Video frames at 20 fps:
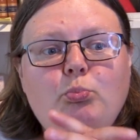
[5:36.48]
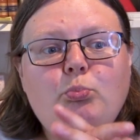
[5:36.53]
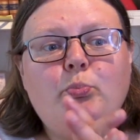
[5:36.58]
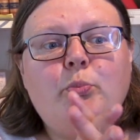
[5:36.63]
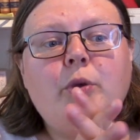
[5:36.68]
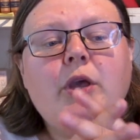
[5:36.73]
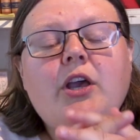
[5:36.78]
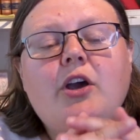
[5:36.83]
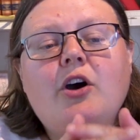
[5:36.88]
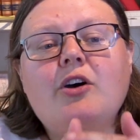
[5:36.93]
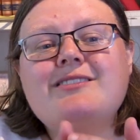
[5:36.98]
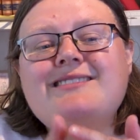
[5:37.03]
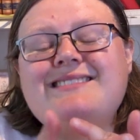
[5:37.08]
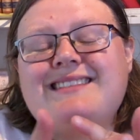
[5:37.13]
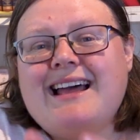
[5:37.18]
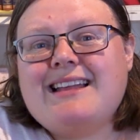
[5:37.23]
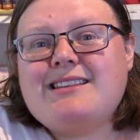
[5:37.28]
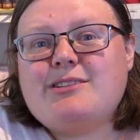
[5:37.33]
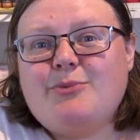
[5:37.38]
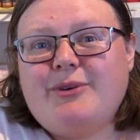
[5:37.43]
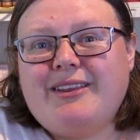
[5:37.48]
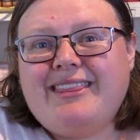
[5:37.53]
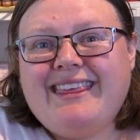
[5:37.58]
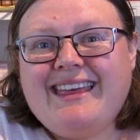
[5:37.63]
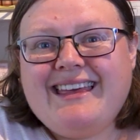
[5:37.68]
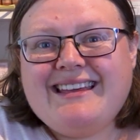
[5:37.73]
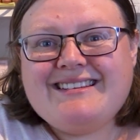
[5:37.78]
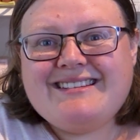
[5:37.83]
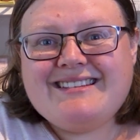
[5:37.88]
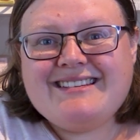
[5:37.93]
Because that's what
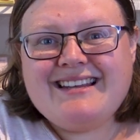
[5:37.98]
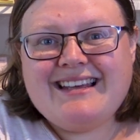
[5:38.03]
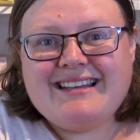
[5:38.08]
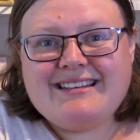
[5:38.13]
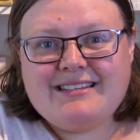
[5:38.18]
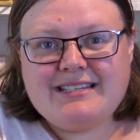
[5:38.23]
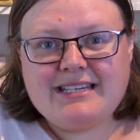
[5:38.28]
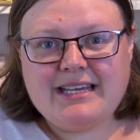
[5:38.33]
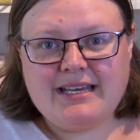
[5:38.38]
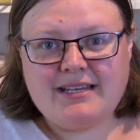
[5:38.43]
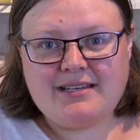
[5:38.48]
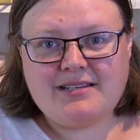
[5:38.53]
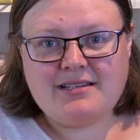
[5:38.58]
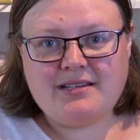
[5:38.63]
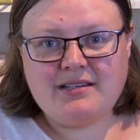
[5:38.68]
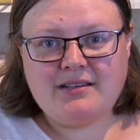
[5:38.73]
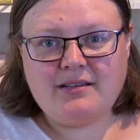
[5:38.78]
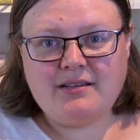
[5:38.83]
the internet did.